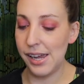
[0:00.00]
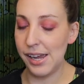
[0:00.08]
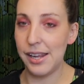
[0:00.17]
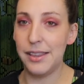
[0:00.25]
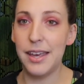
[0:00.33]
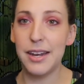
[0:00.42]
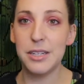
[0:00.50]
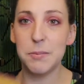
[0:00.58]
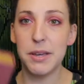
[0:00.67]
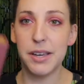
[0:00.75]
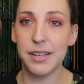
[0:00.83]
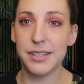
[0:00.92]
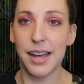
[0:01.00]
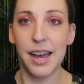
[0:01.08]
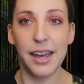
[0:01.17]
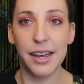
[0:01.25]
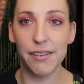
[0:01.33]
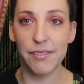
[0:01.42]
and that is because
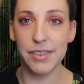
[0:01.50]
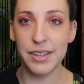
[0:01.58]
I have